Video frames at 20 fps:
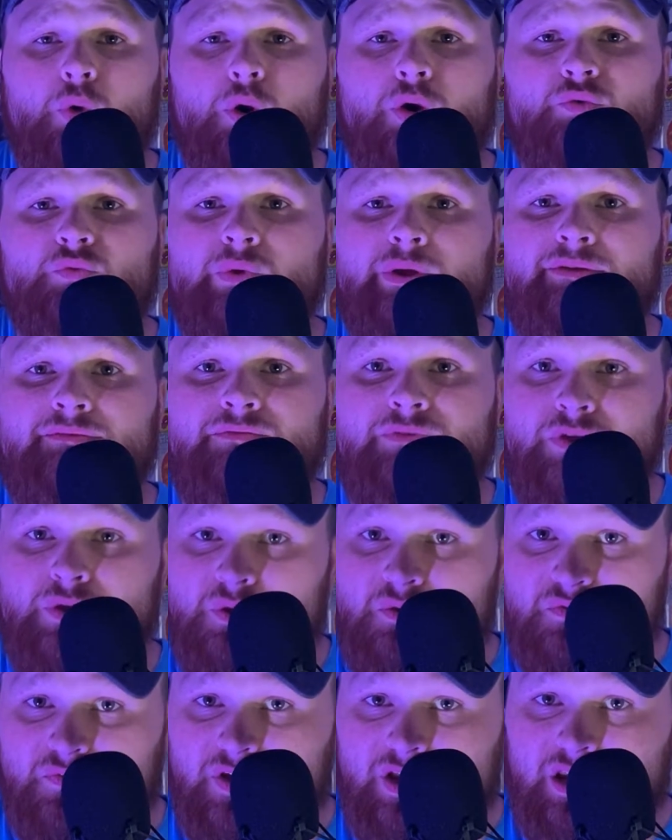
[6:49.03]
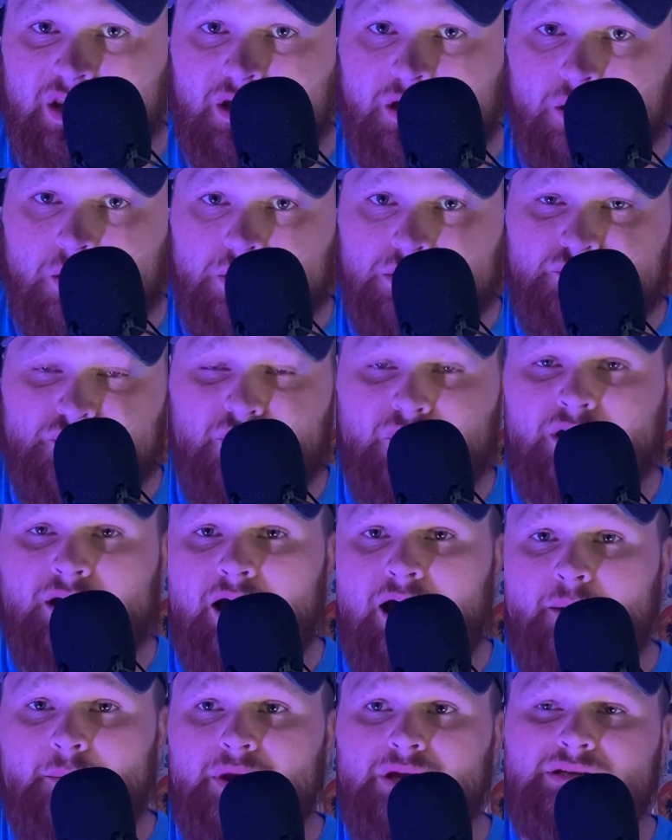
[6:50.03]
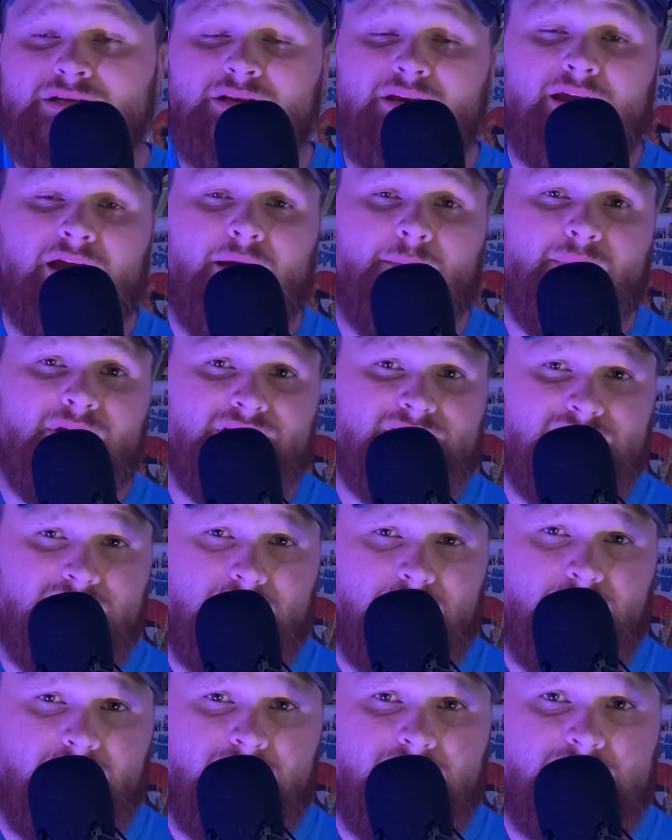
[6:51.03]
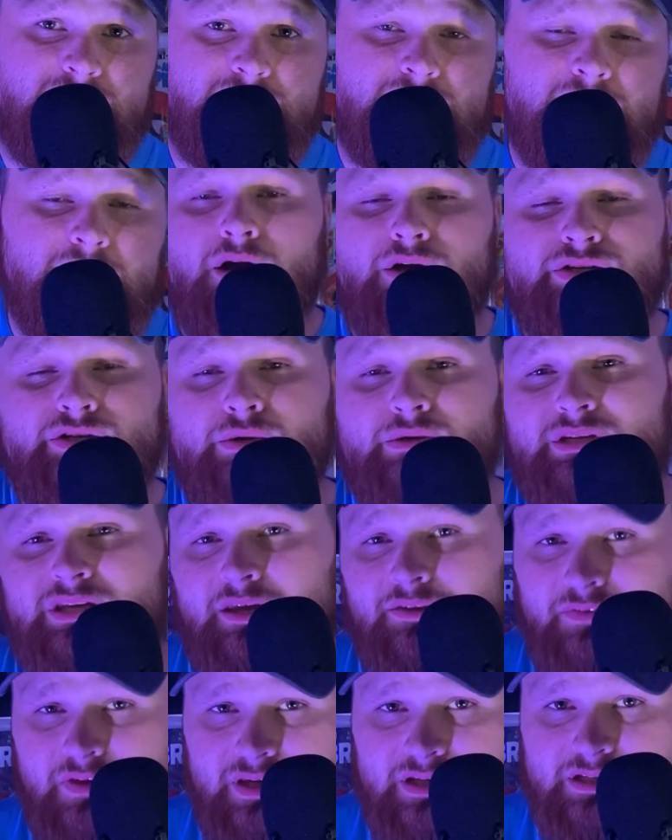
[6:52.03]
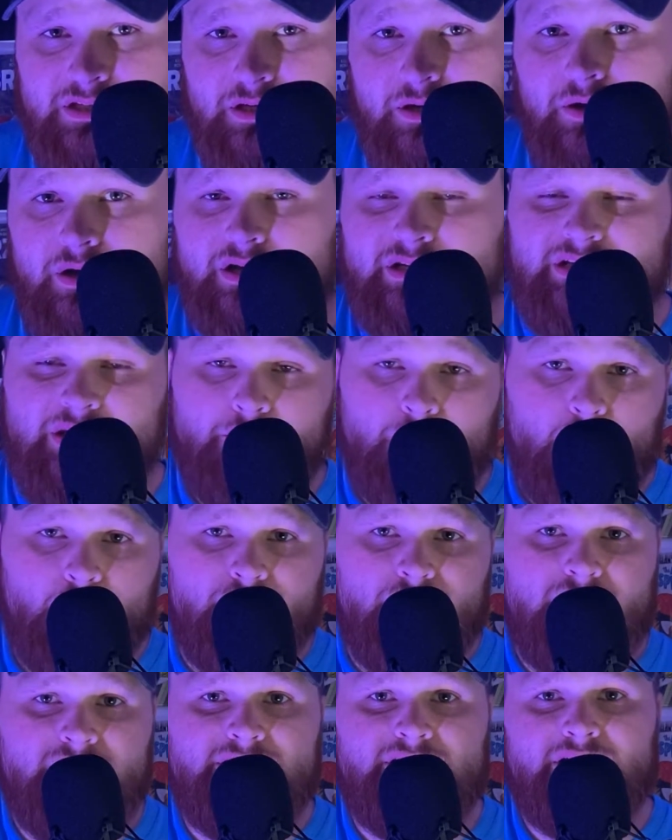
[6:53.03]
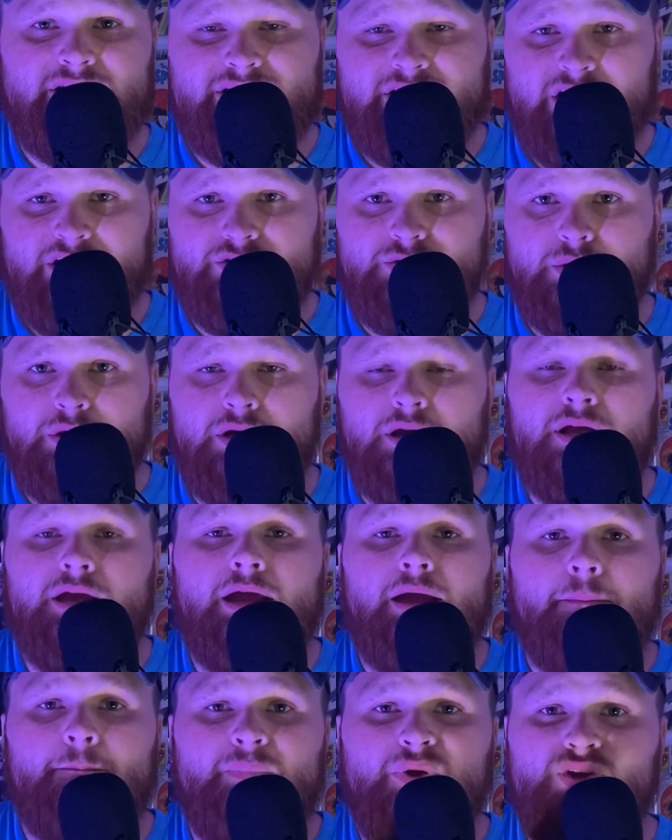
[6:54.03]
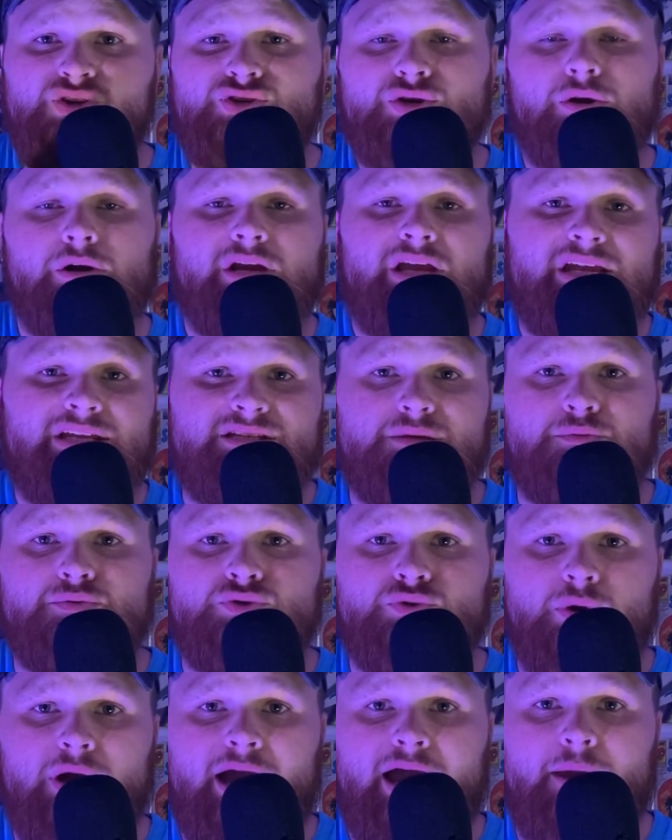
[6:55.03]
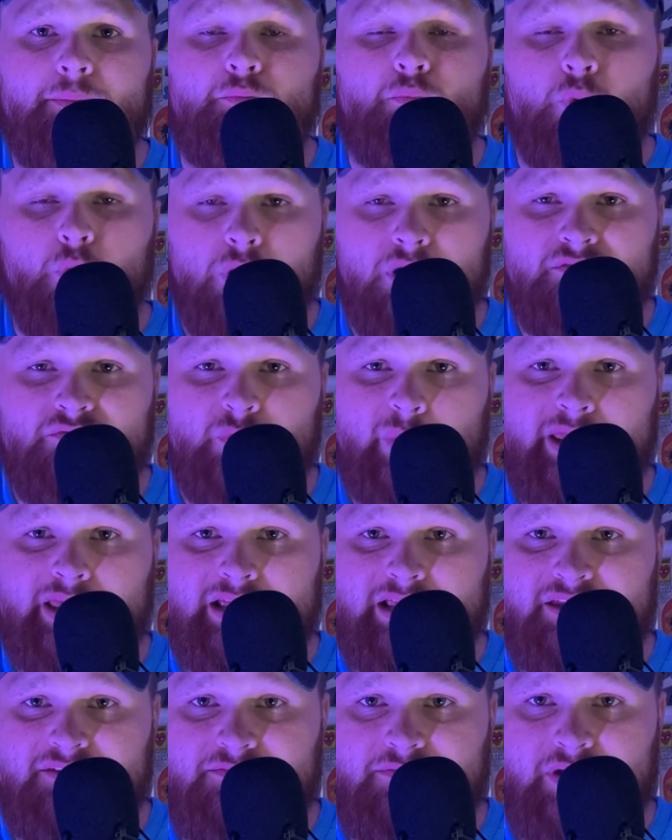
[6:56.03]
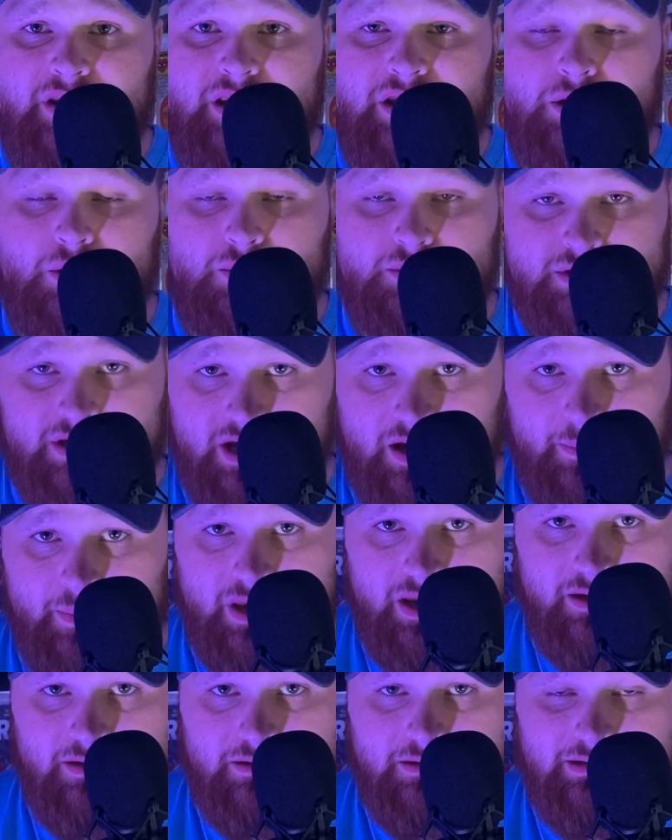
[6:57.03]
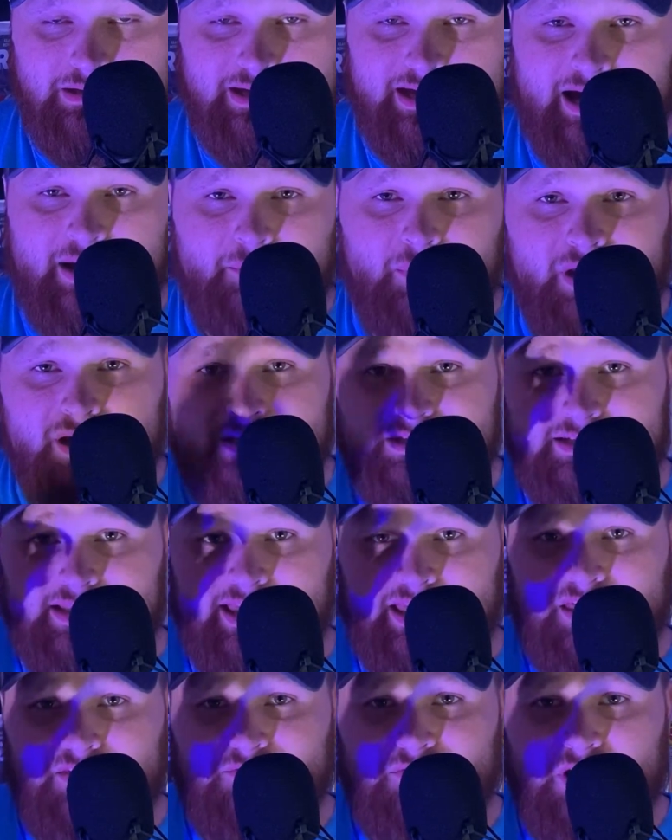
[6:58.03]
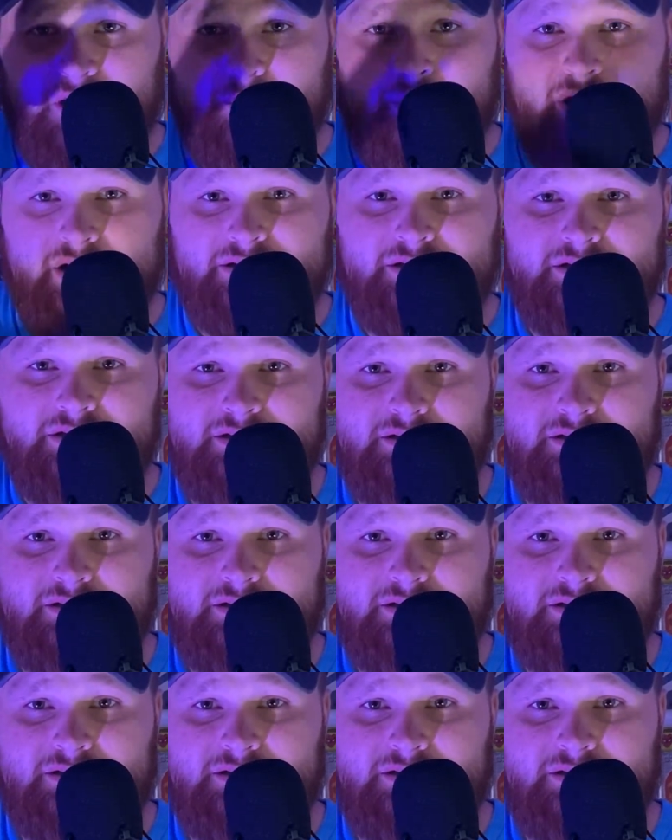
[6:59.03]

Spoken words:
more review videos for comics and comic series, also TV series and movies, etc. Be sure to hit subscribe. More weekly videos coming. God bless. Thank you very much.